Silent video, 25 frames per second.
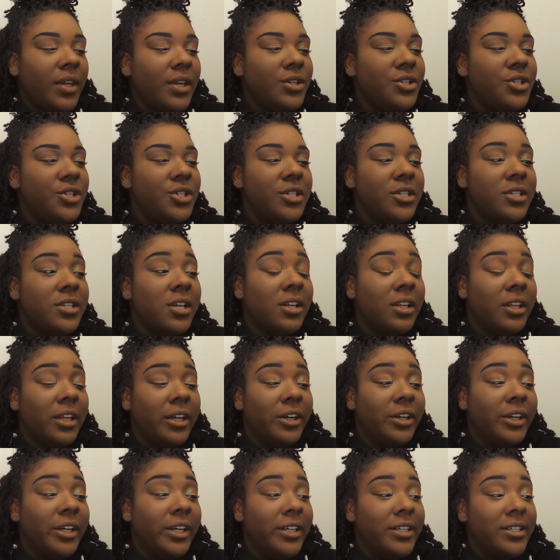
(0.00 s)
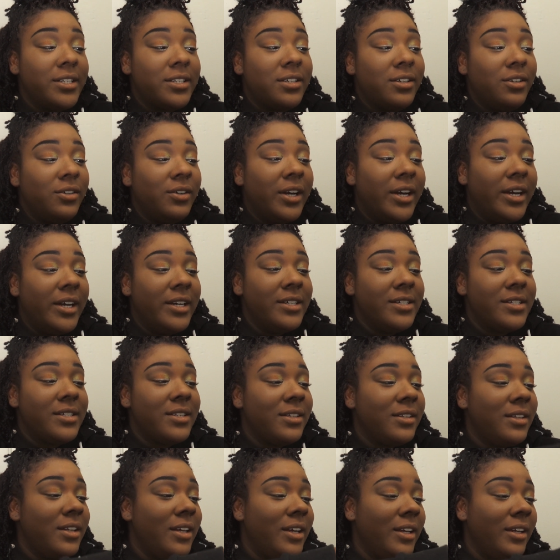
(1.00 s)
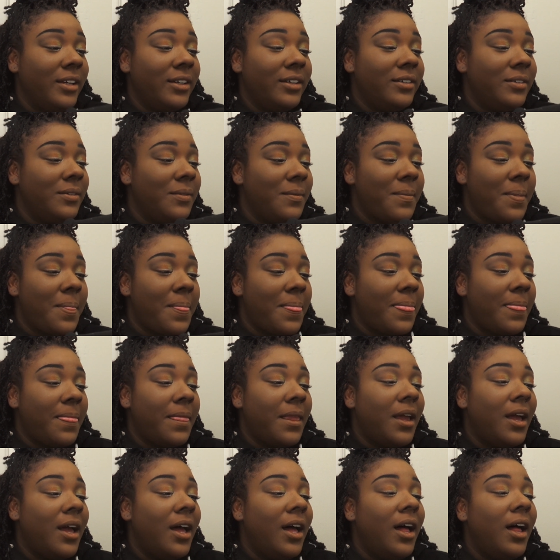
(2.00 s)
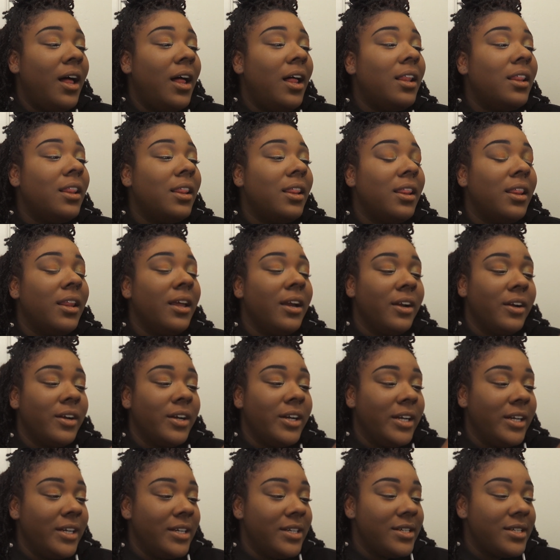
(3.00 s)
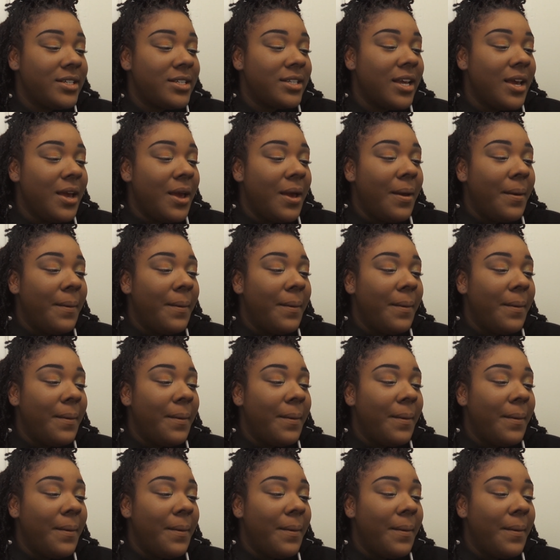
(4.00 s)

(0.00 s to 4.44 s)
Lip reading: She's hilarious, you guys. Like, hilarious.